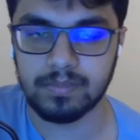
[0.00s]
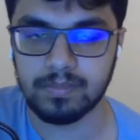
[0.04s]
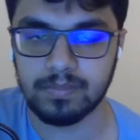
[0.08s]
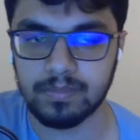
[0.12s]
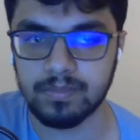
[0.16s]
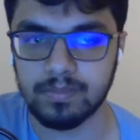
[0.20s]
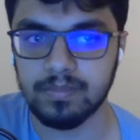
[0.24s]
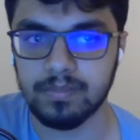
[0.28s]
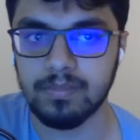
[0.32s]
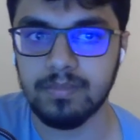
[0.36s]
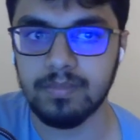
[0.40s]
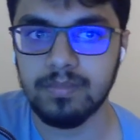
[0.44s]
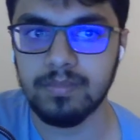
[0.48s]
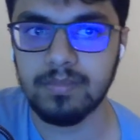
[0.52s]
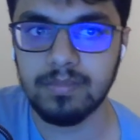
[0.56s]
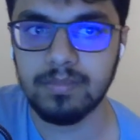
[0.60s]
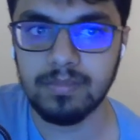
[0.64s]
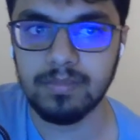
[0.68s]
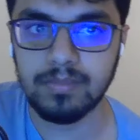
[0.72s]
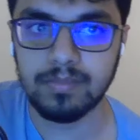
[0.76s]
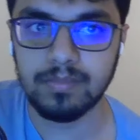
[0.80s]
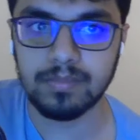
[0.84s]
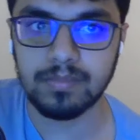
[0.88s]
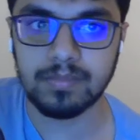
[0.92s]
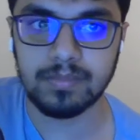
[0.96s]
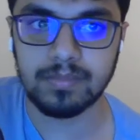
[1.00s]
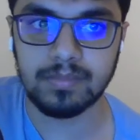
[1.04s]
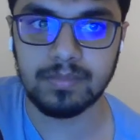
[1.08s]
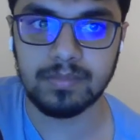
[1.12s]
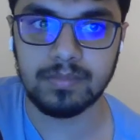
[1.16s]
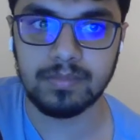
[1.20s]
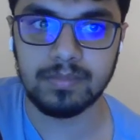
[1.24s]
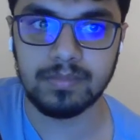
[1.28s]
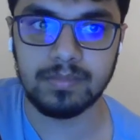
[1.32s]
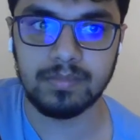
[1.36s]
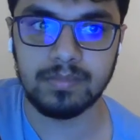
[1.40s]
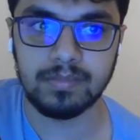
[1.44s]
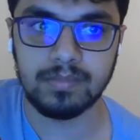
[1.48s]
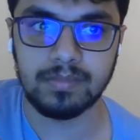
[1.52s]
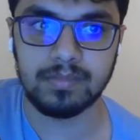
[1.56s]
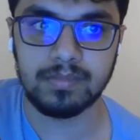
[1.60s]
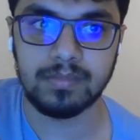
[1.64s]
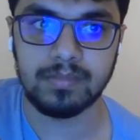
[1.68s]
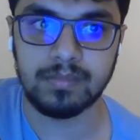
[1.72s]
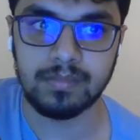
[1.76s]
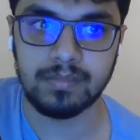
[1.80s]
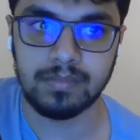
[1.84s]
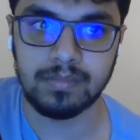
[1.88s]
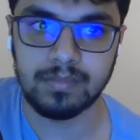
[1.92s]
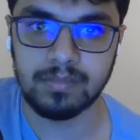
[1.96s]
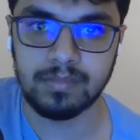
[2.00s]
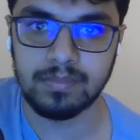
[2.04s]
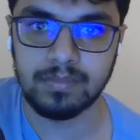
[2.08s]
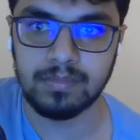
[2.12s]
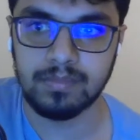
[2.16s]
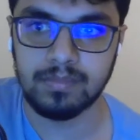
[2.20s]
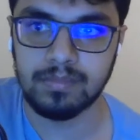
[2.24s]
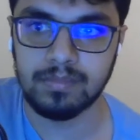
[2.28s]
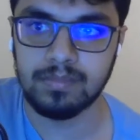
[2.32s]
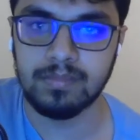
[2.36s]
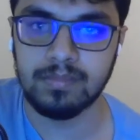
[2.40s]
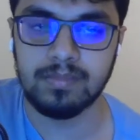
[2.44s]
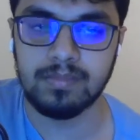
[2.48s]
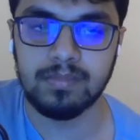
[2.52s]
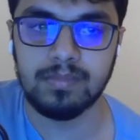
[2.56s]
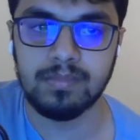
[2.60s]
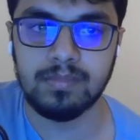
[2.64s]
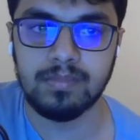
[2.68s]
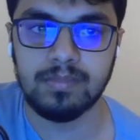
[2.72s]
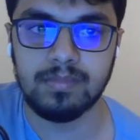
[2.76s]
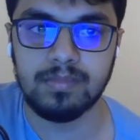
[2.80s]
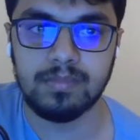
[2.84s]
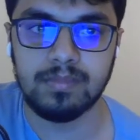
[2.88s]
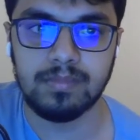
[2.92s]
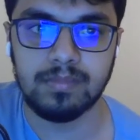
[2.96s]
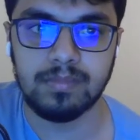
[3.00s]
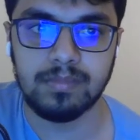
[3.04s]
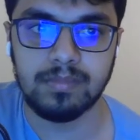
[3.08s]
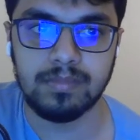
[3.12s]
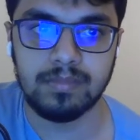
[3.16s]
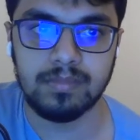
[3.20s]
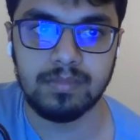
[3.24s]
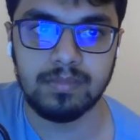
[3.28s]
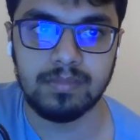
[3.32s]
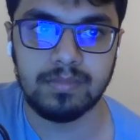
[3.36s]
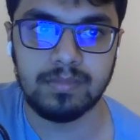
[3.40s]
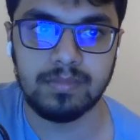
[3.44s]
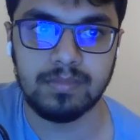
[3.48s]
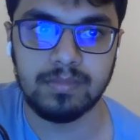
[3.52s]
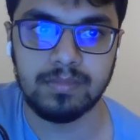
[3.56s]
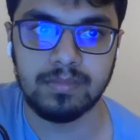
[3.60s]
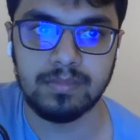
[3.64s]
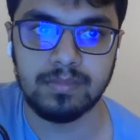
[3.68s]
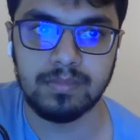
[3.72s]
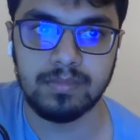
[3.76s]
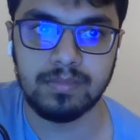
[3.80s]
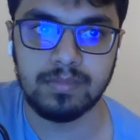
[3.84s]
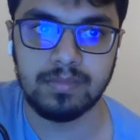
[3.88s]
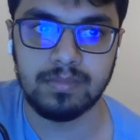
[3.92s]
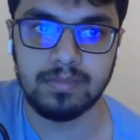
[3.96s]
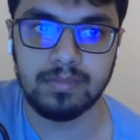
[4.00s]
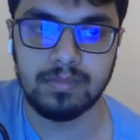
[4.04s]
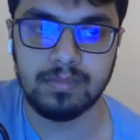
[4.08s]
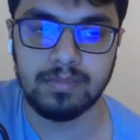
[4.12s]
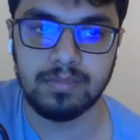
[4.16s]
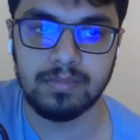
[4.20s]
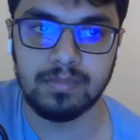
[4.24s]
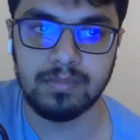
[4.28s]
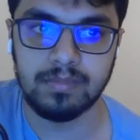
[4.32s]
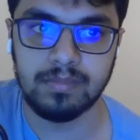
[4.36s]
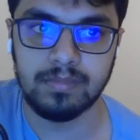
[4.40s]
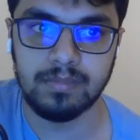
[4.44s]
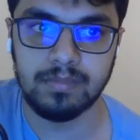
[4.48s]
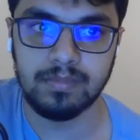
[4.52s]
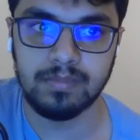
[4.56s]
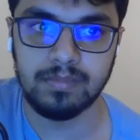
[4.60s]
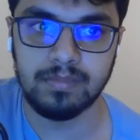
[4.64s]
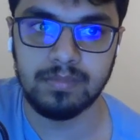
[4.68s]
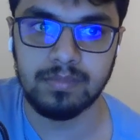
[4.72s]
(not speaking)